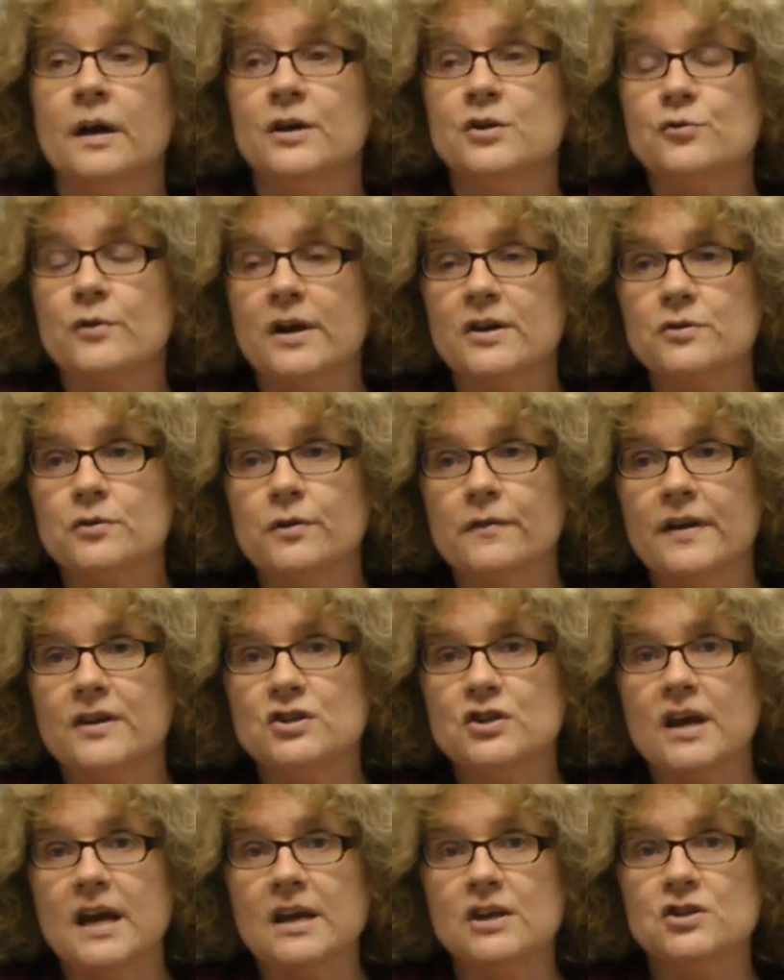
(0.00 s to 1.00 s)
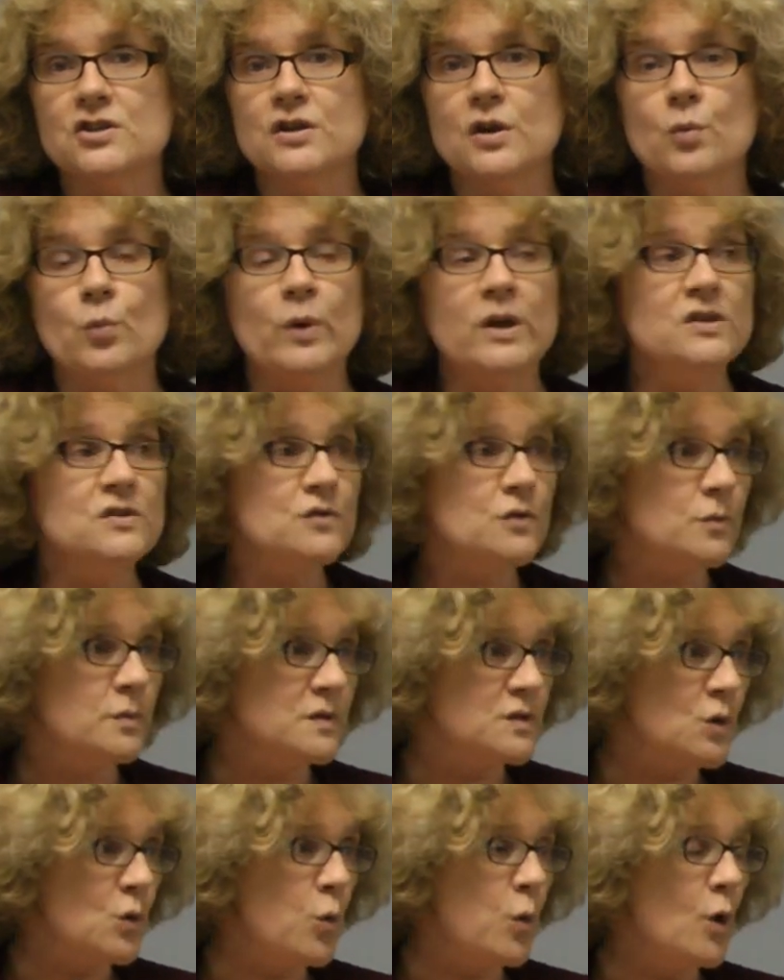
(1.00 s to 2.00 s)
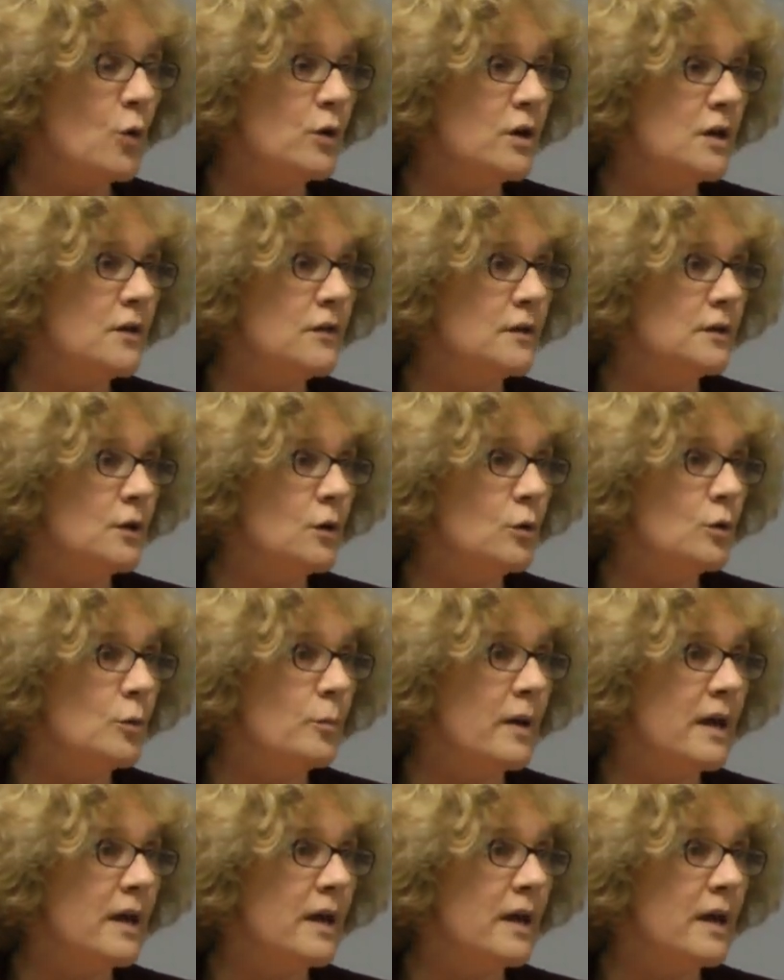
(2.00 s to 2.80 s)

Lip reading: A director of education in Windsor was quoted in the local